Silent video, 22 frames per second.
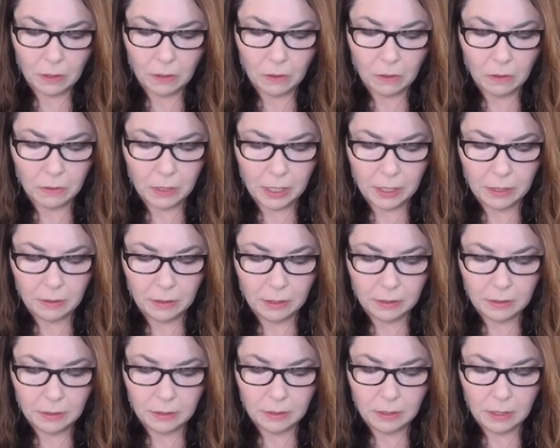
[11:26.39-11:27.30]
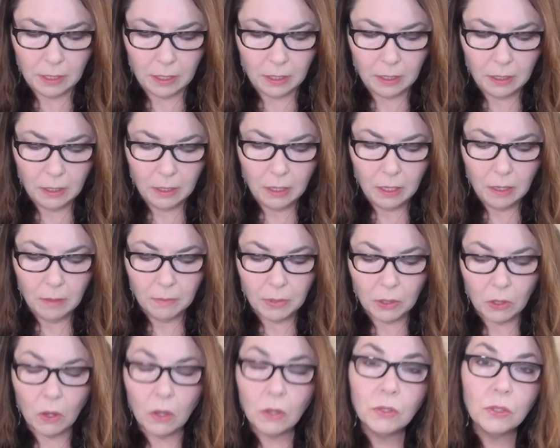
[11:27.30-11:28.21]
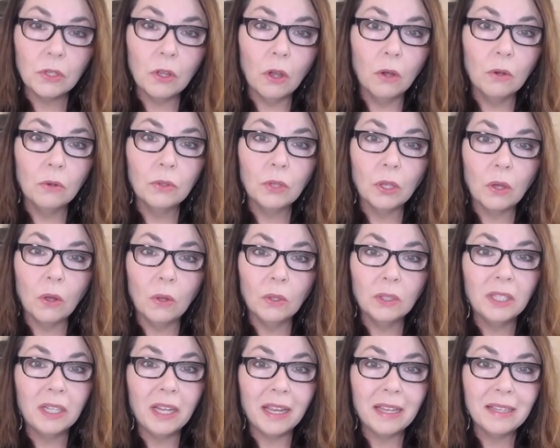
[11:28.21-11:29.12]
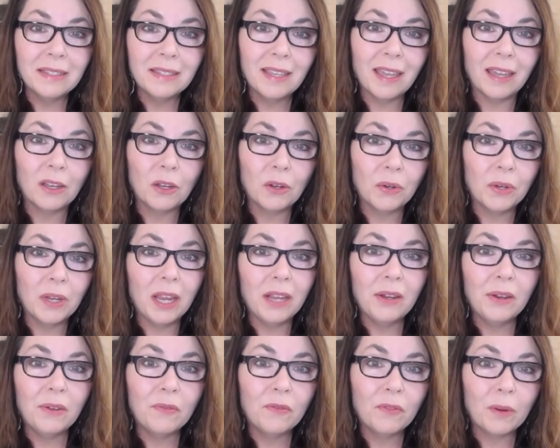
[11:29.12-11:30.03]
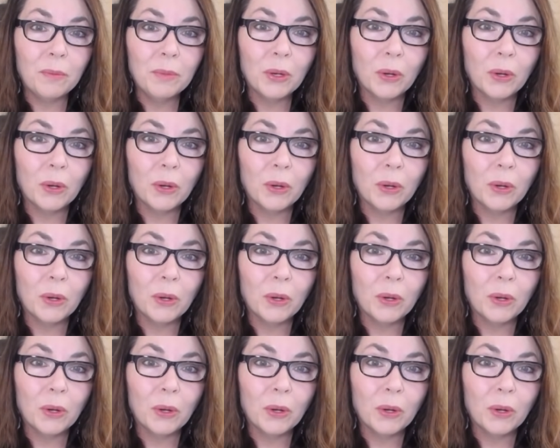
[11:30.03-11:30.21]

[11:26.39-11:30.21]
All right, let's see. But also the golden eggs get created from